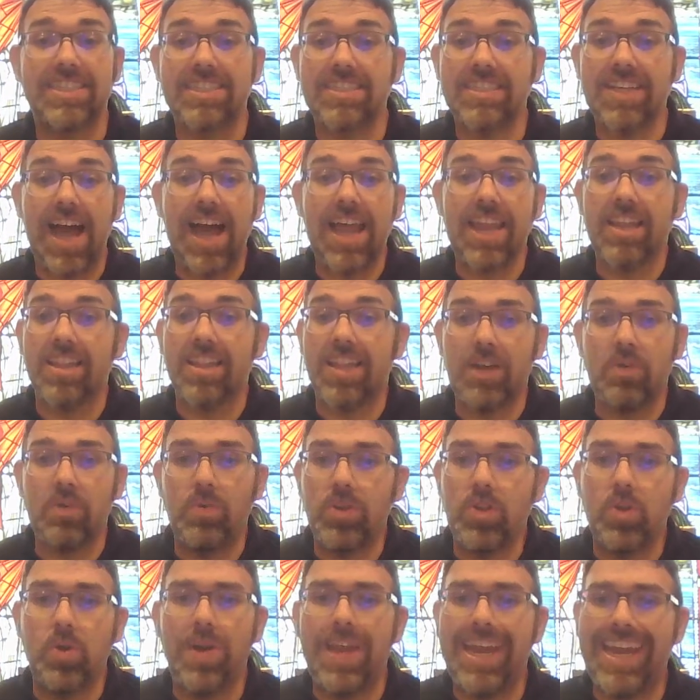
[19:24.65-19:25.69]
It's kind of like
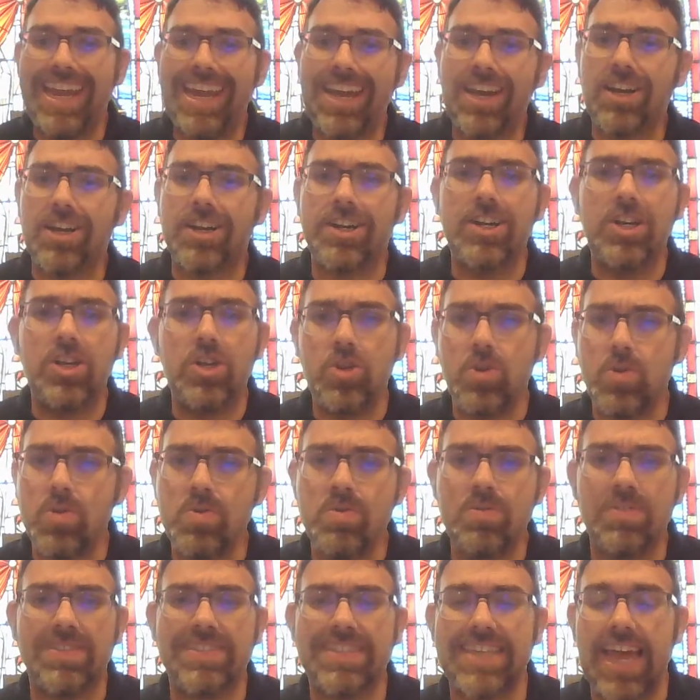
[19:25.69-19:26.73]
when you hear
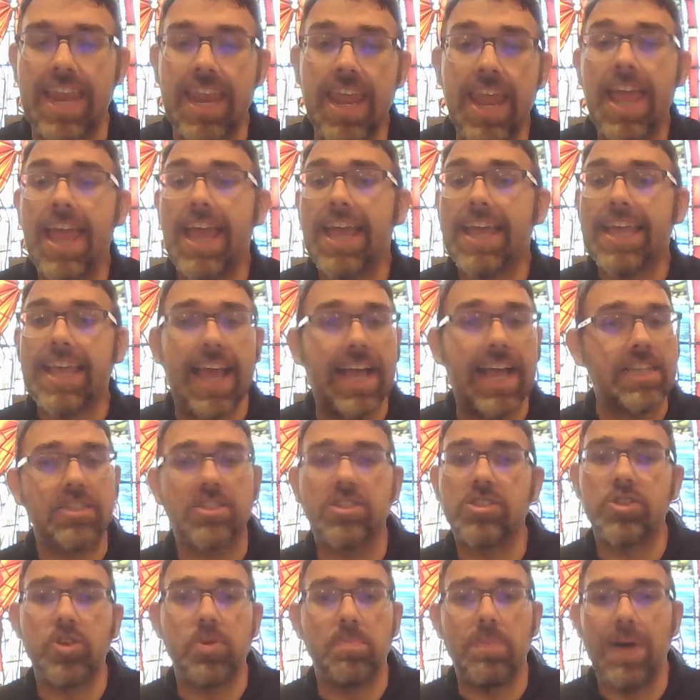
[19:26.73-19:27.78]
news that
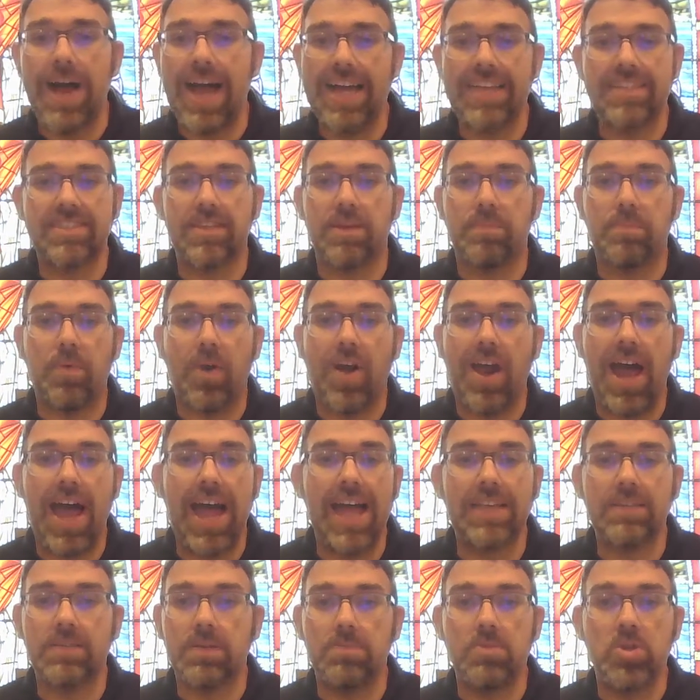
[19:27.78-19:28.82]
catches you by
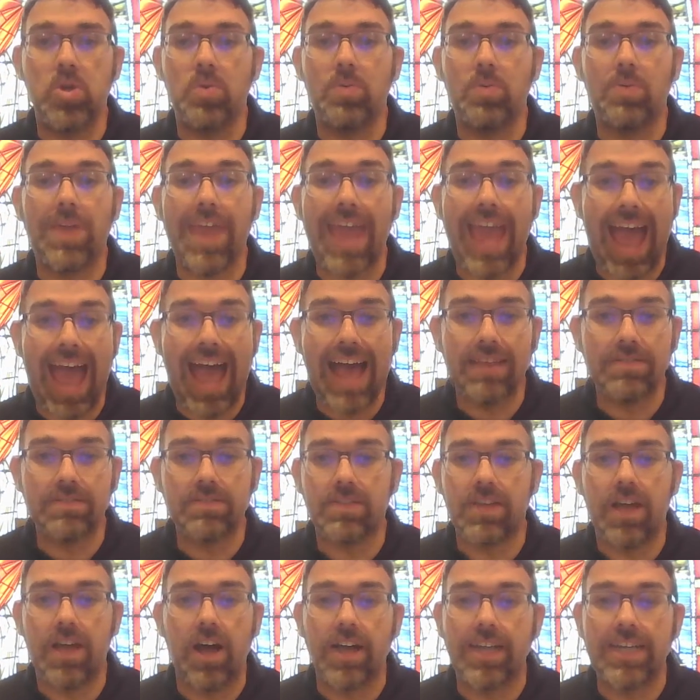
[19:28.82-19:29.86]
surprise and you
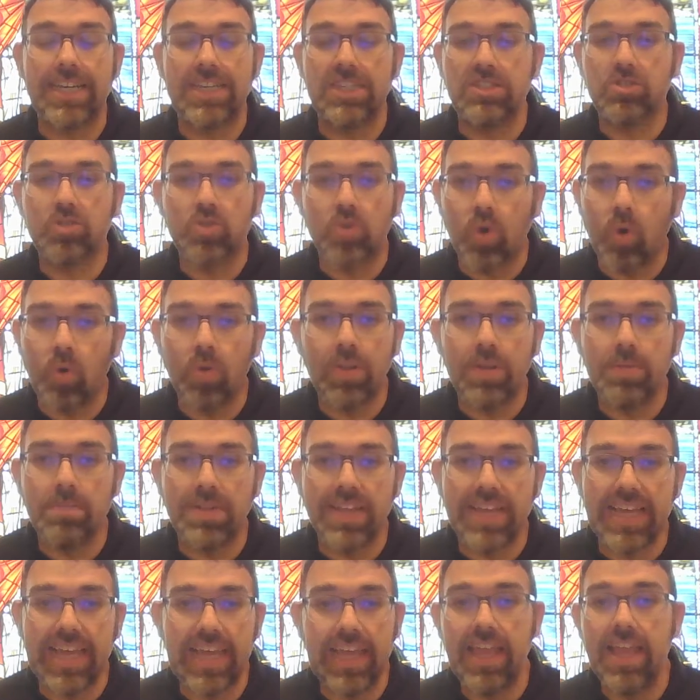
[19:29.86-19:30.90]
gasp
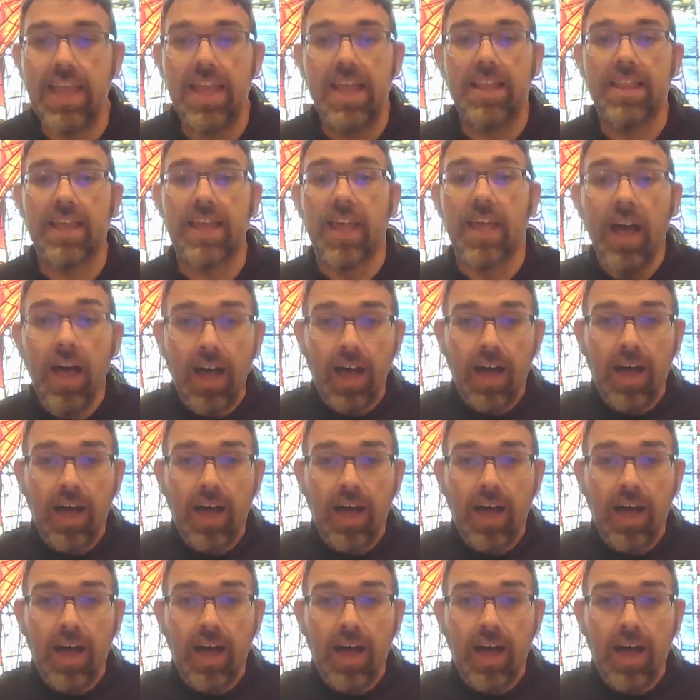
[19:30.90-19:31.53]
uncontrollably, like,